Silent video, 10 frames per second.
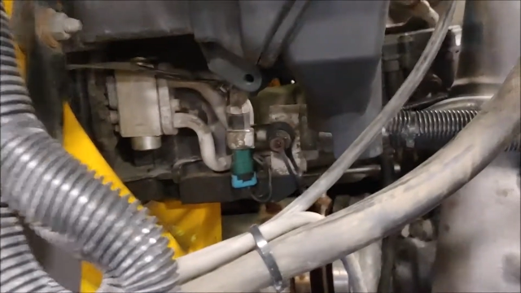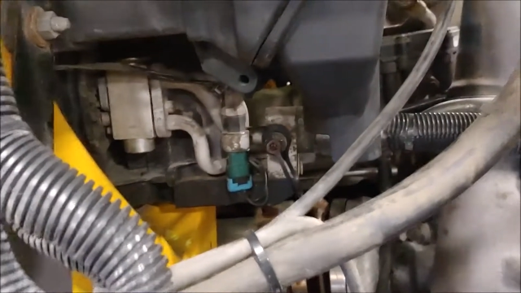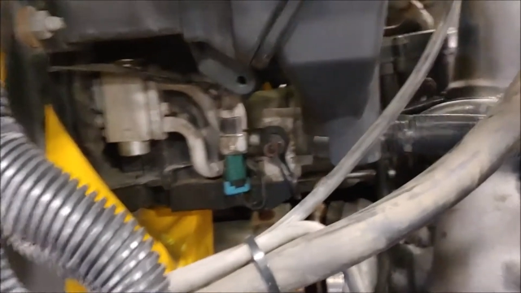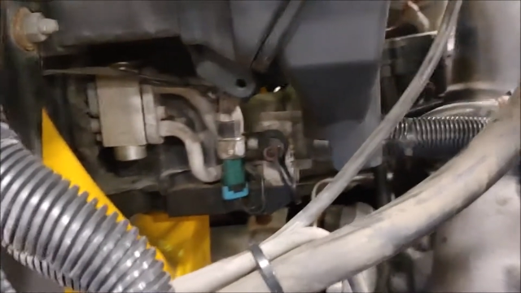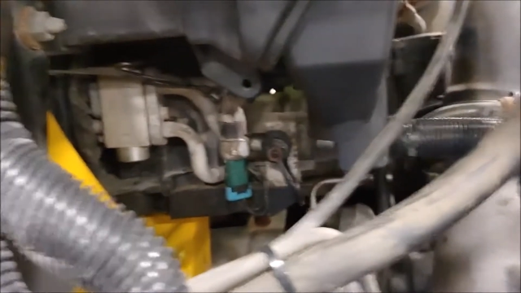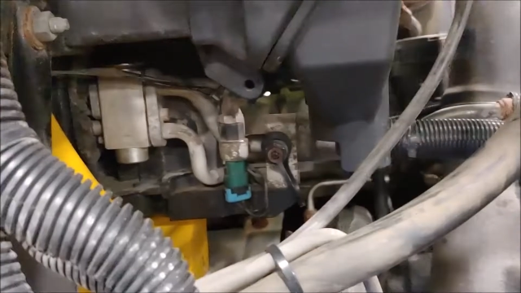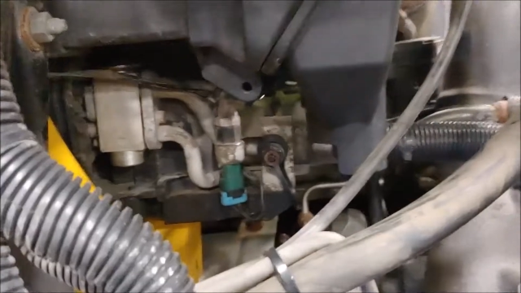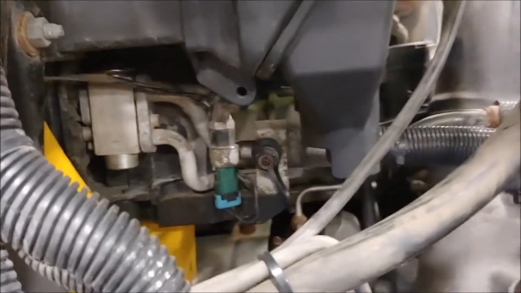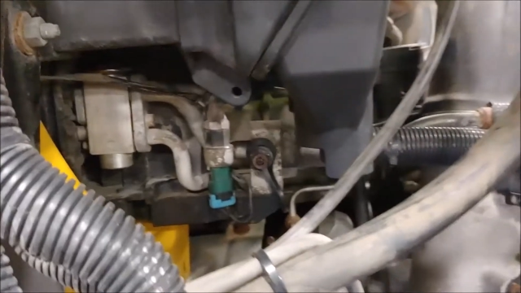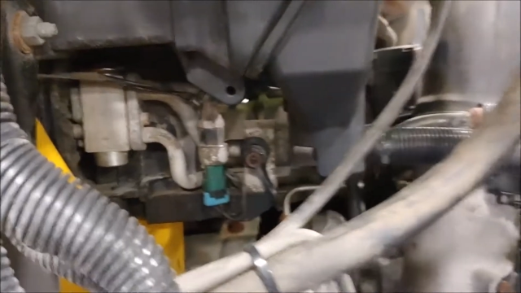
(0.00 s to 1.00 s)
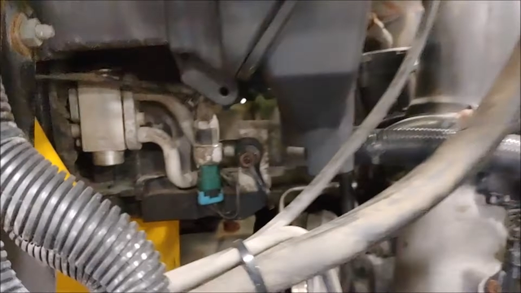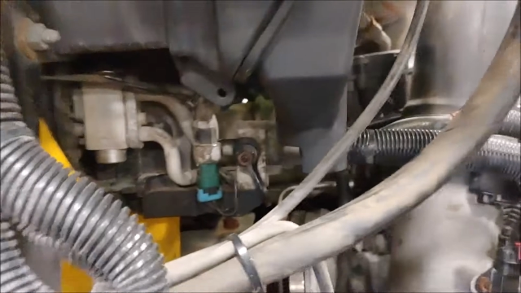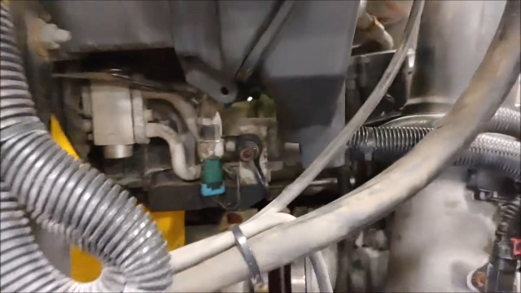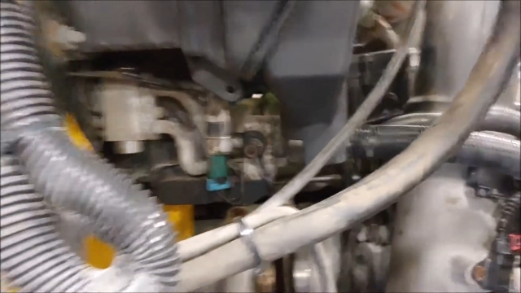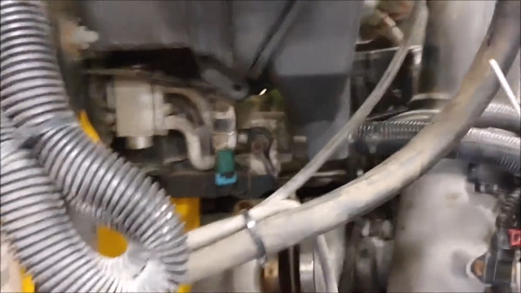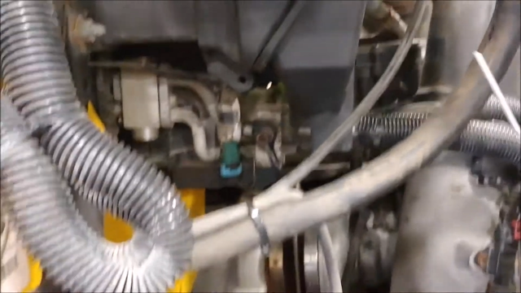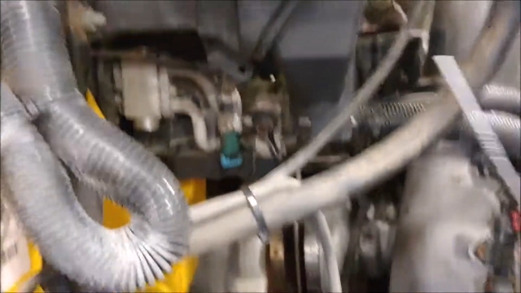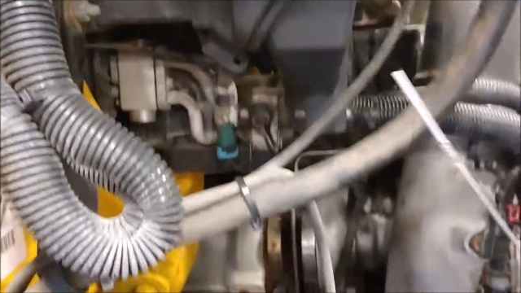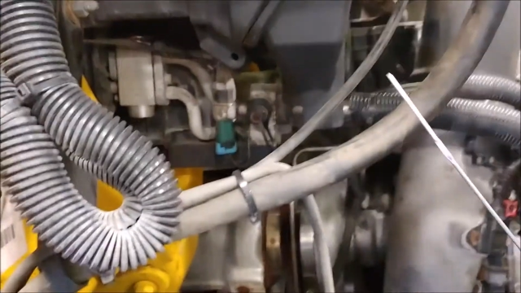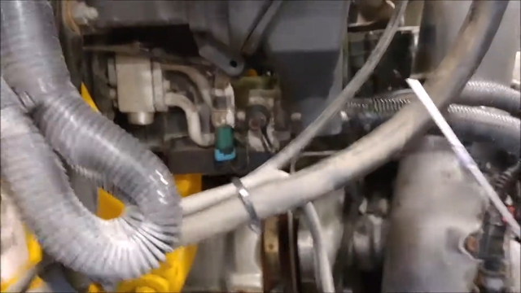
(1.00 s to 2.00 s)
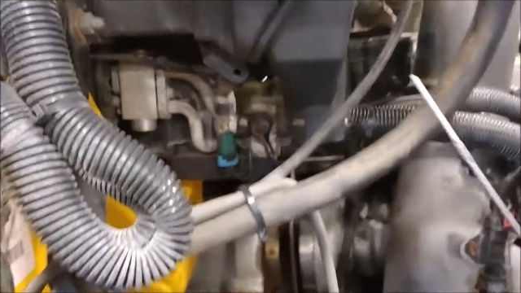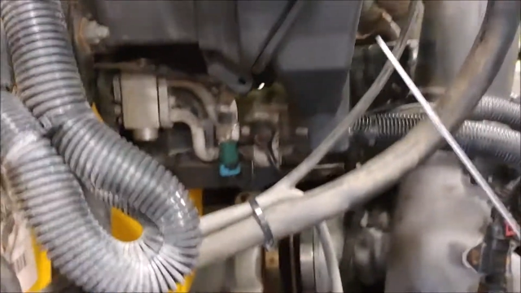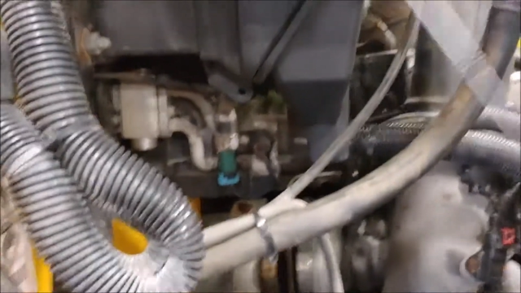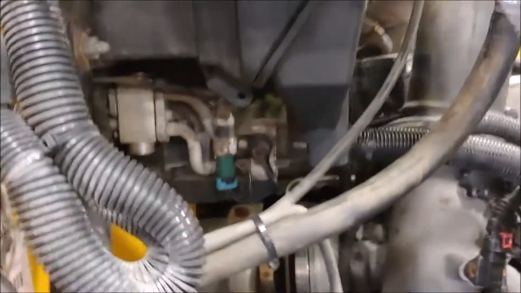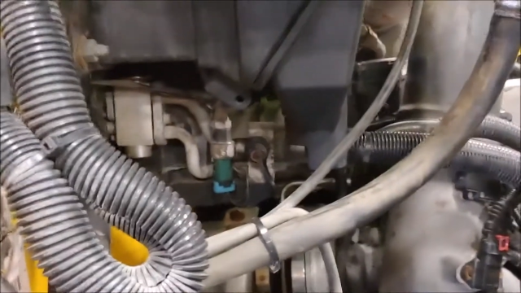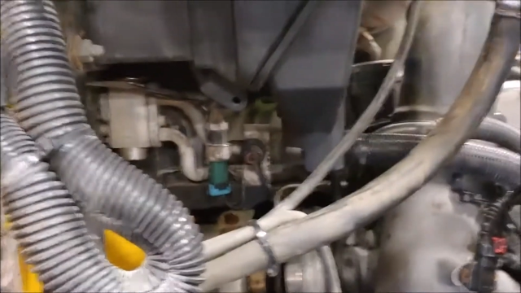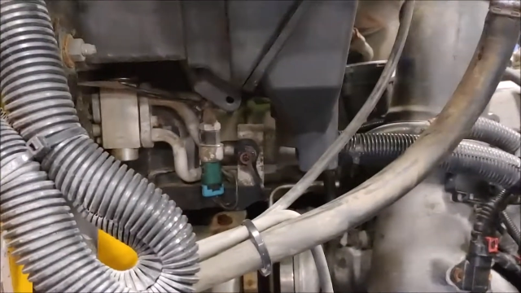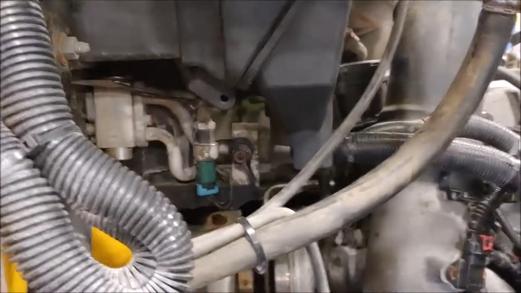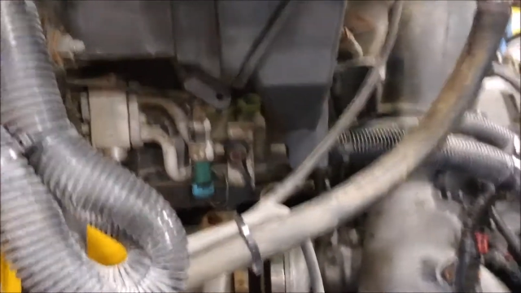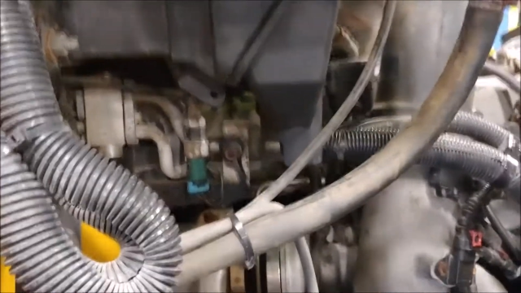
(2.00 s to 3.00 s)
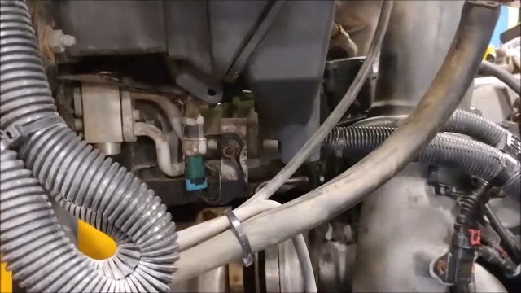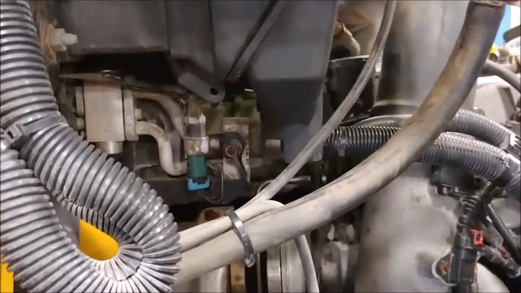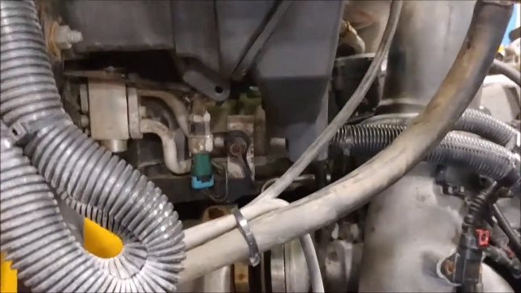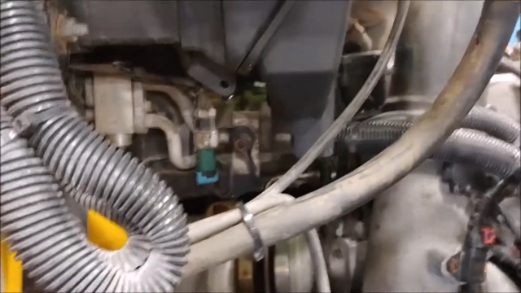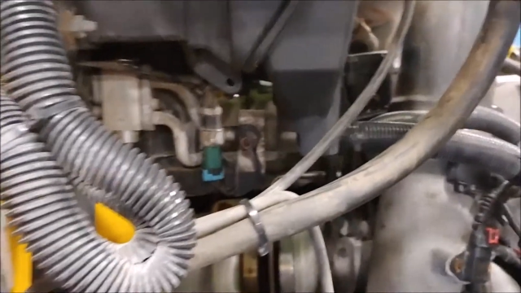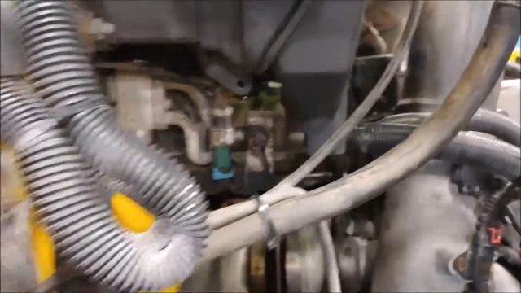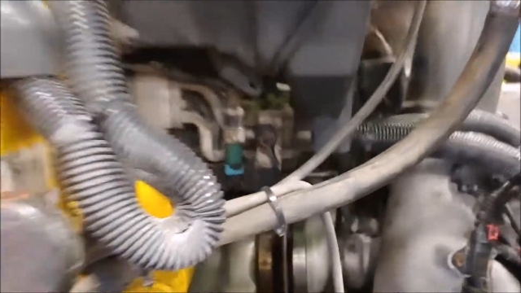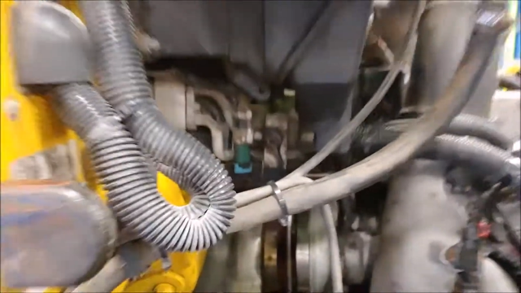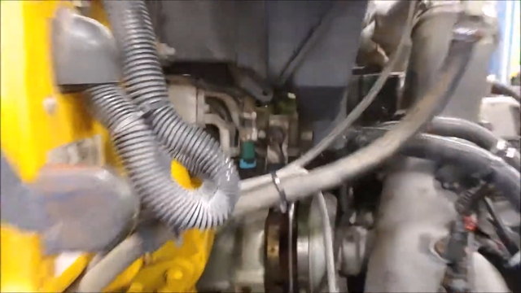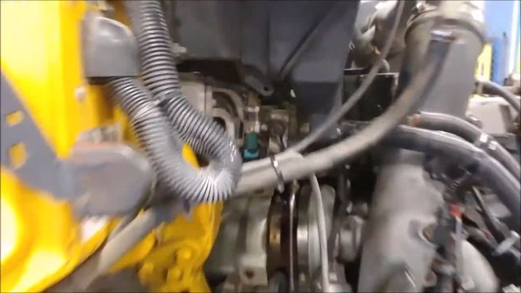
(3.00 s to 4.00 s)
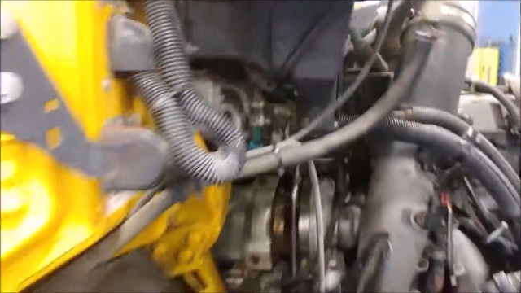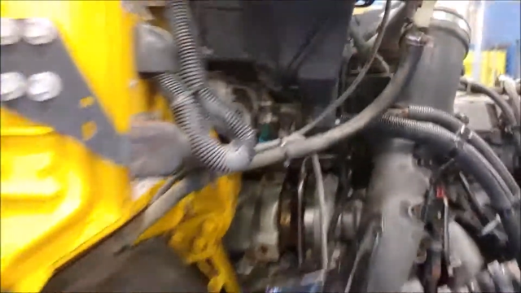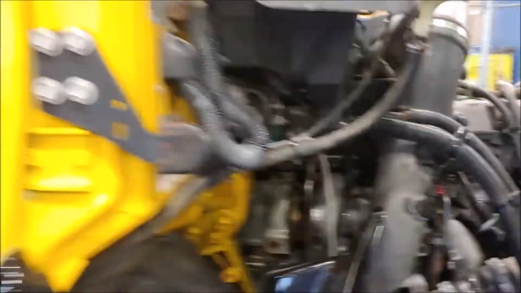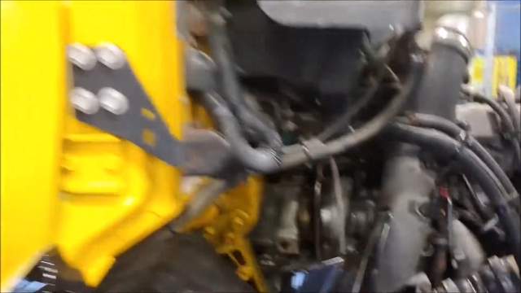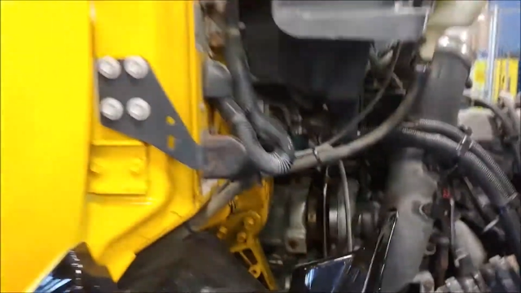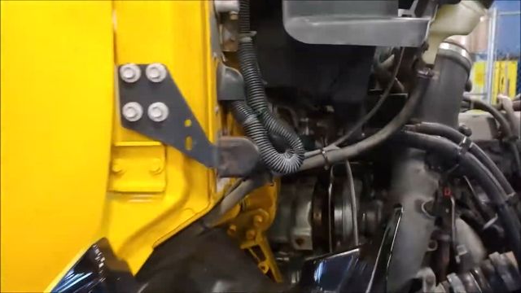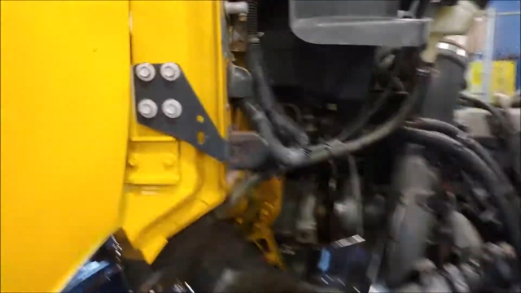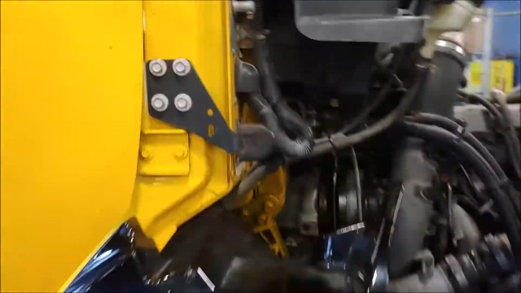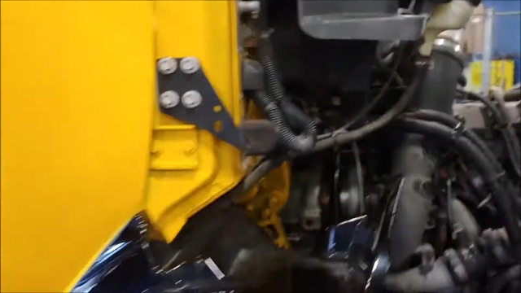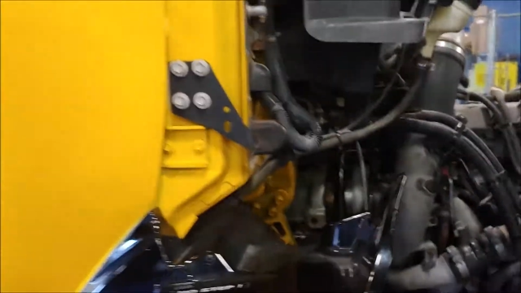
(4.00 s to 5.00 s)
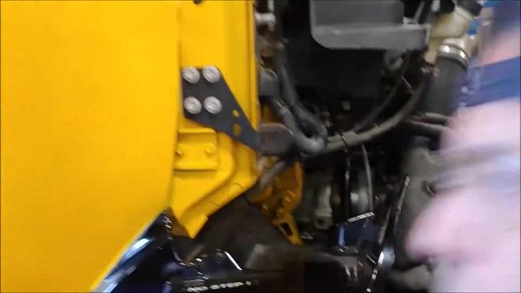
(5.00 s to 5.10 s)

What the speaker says: (no speaker visible)